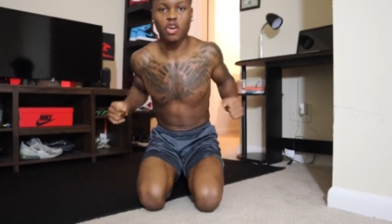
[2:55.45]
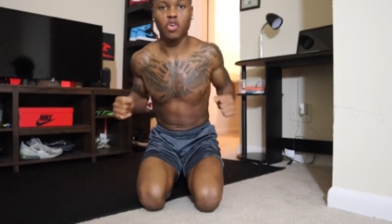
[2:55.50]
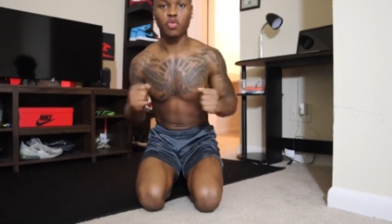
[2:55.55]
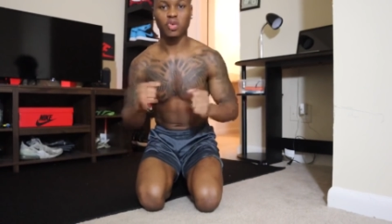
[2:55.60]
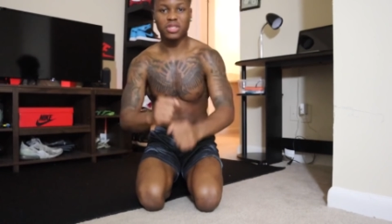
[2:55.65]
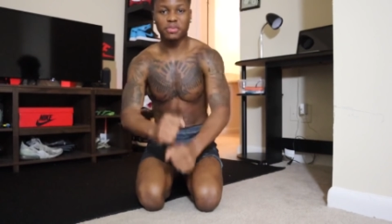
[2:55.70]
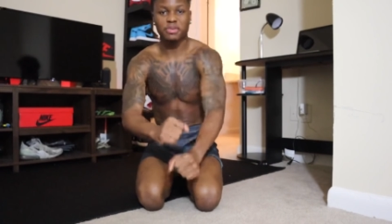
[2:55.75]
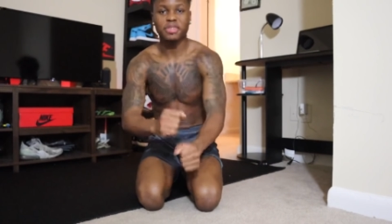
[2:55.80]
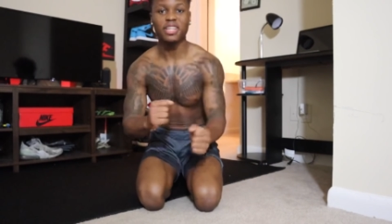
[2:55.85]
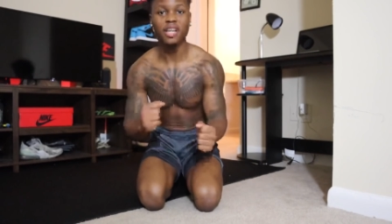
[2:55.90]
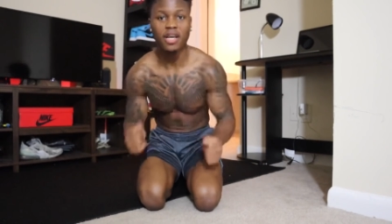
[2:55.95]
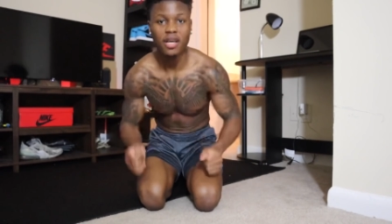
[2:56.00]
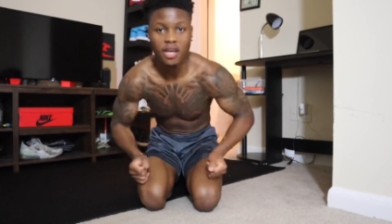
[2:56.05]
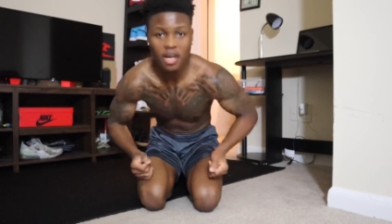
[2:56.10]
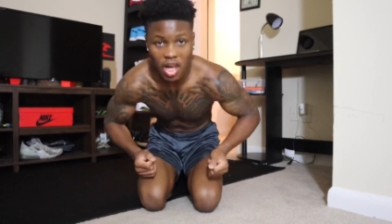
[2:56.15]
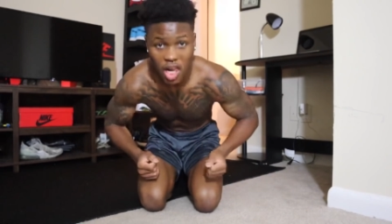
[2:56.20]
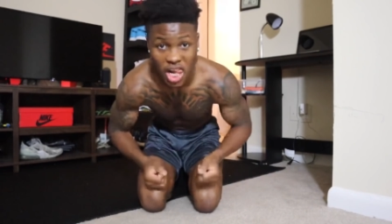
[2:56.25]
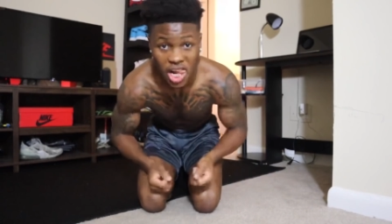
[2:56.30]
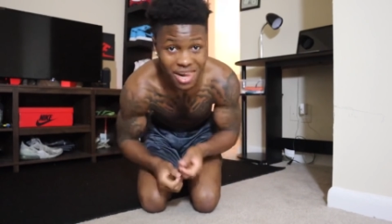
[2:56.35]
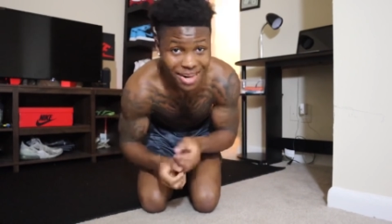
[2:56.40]
Wish me luck.
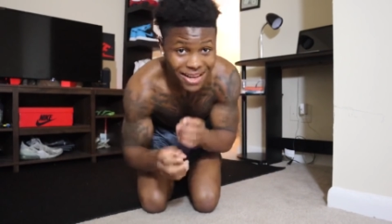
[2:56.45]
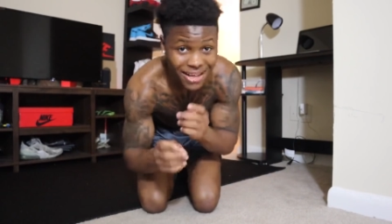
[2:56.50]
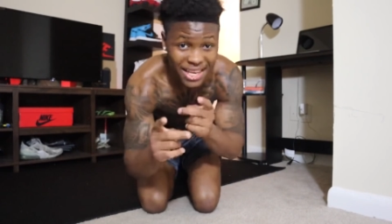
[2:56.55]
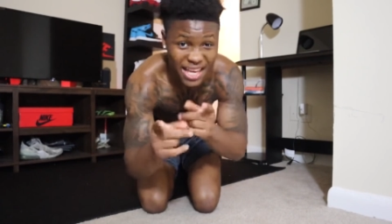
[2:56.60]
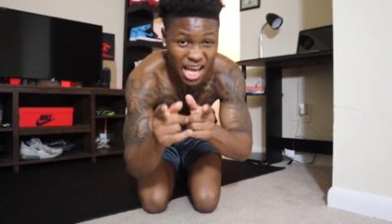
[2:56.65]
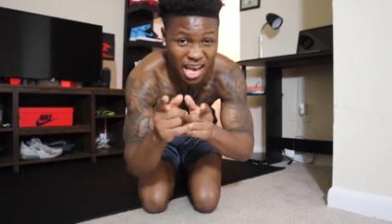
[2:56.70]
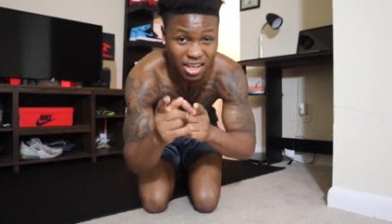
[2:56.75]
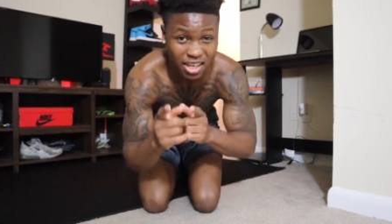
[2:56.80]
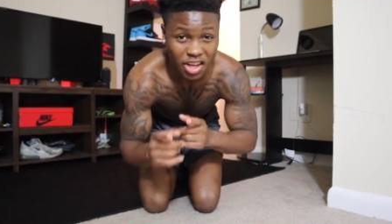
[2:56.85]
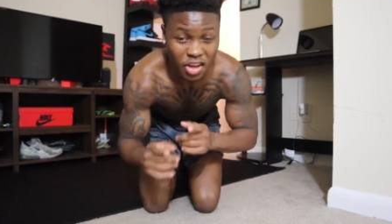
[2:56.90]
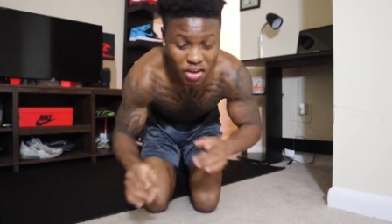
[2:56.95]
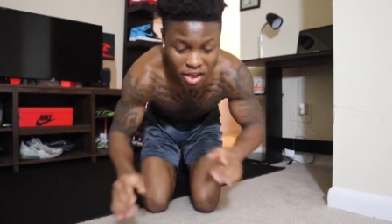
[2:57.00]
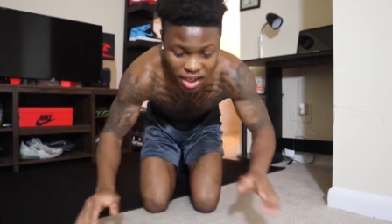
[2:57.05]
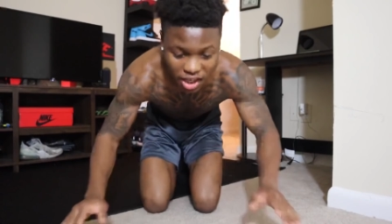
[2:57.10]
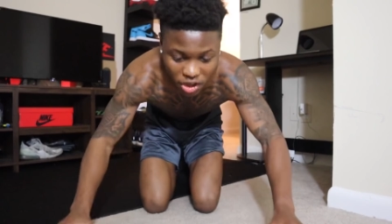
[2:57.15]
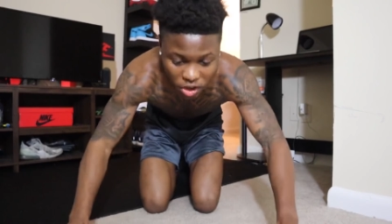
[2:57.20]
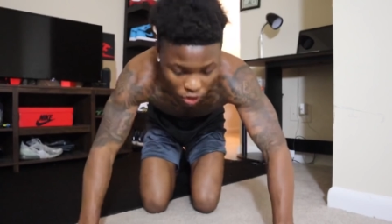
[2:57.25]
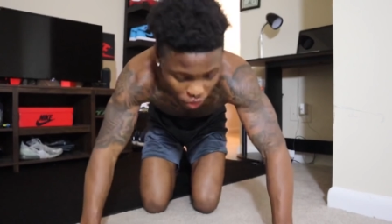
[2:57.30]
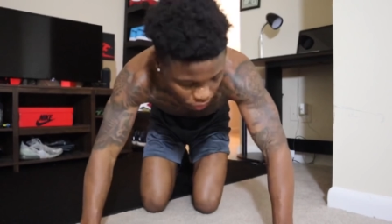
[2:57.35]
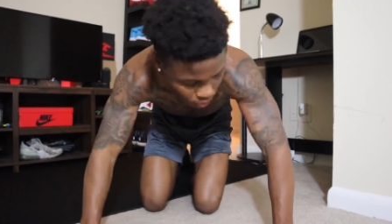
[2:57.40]
Kind of long at
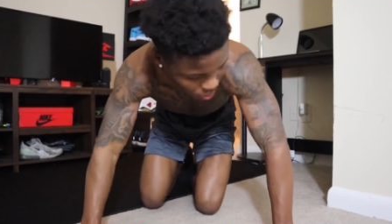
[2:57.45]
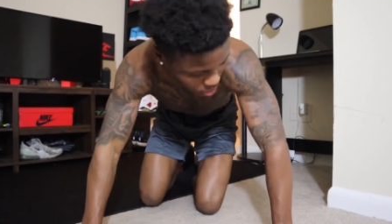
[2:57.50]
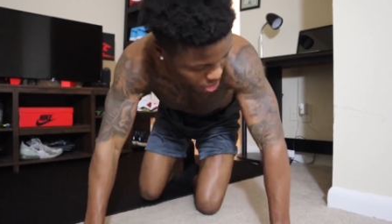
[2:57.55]
home.